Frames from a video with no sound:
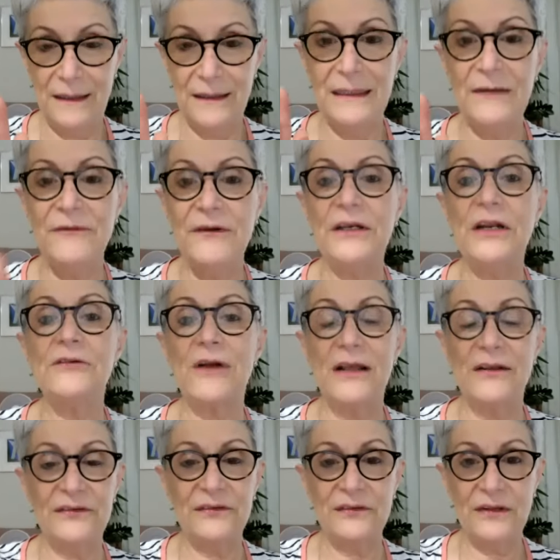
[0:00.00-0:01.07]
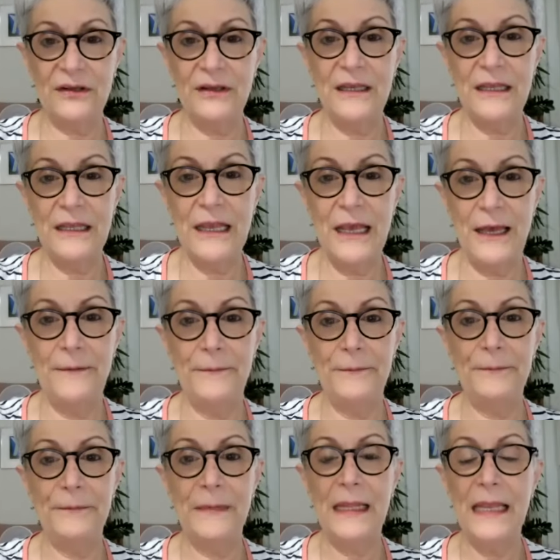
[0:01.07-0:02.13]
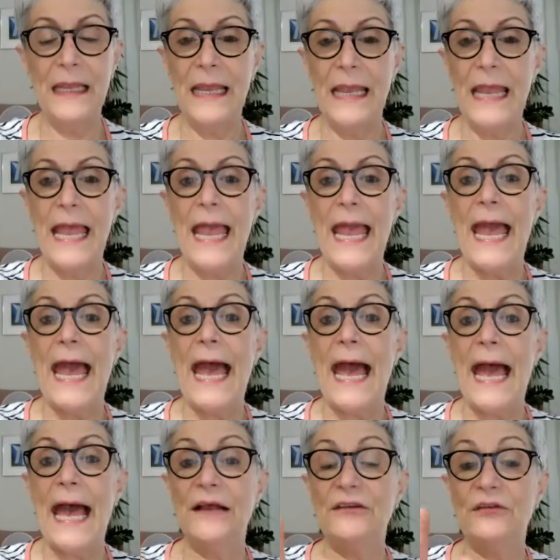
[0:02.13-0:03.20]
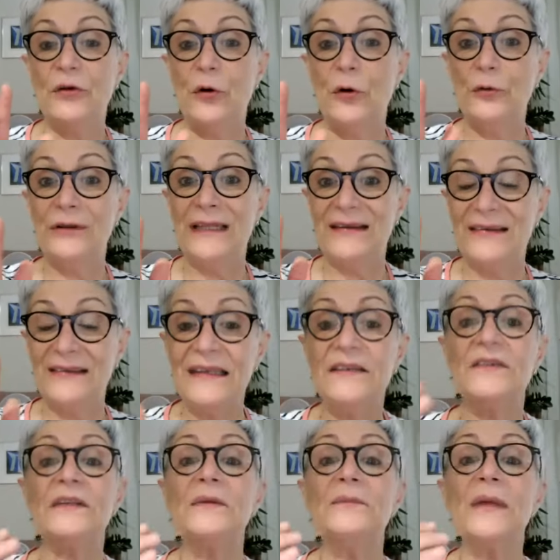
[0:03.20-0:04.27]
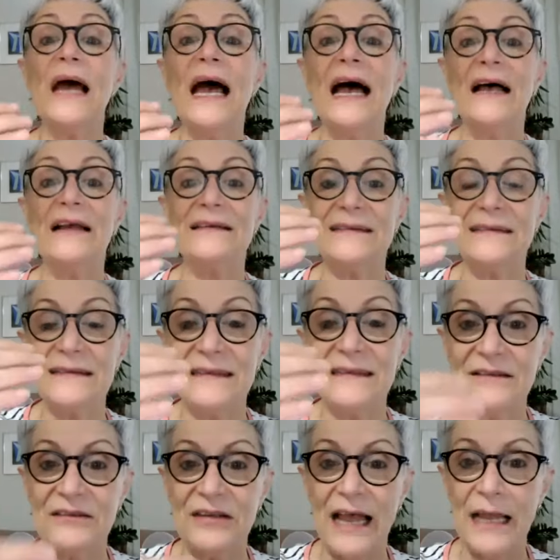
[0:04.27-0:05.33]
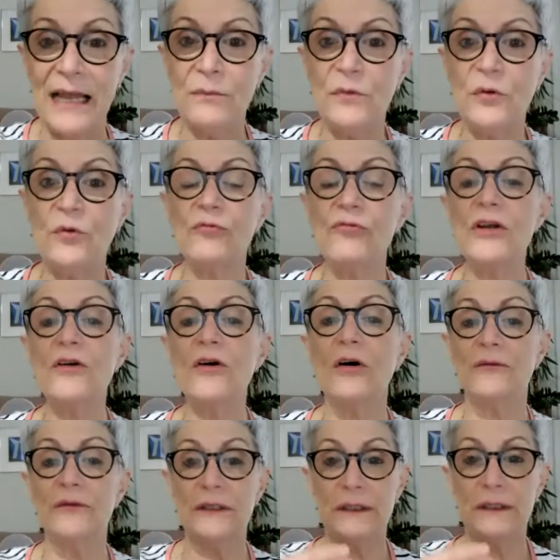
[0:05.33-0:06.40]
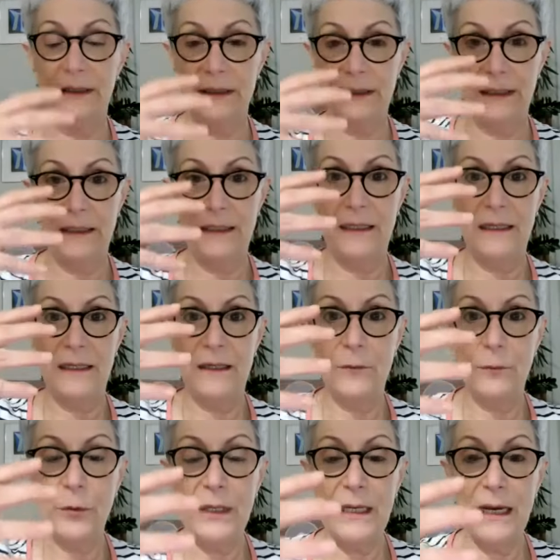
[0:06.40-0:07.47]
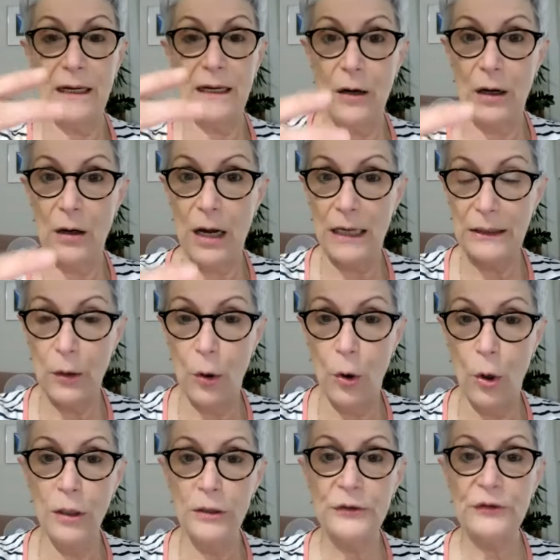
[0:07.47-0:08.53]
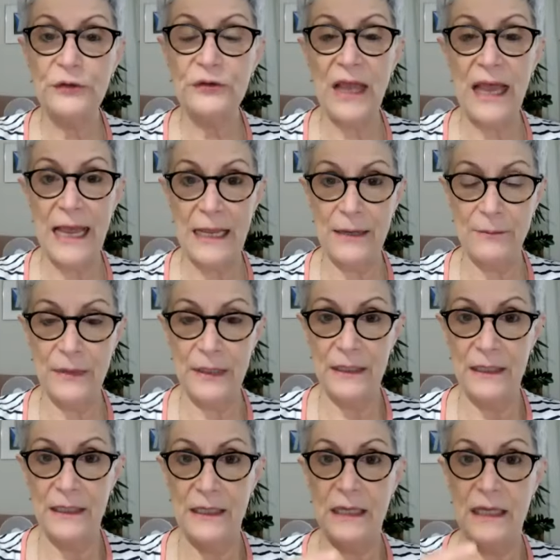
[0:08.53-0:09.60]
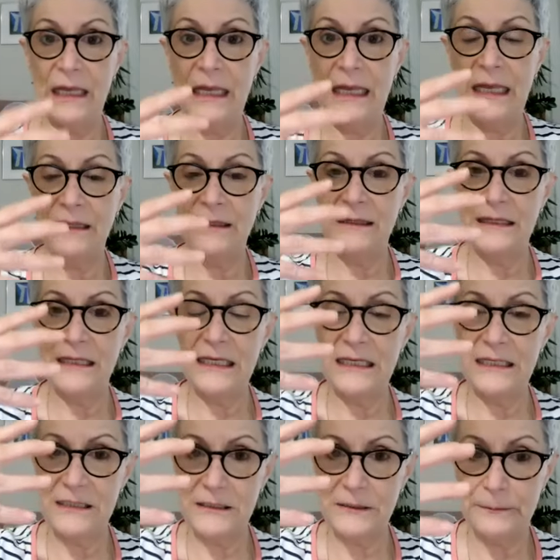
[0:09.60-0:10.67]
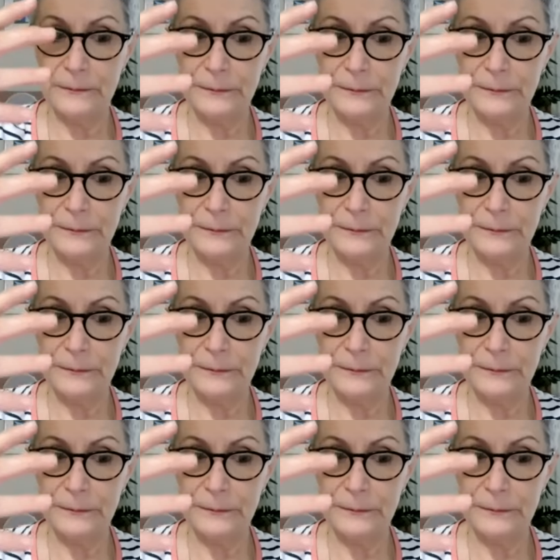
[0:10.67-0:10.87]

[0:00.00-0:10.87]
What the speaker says: Give it a rest. Yeah. So the system has the time to recover. We are all the time in this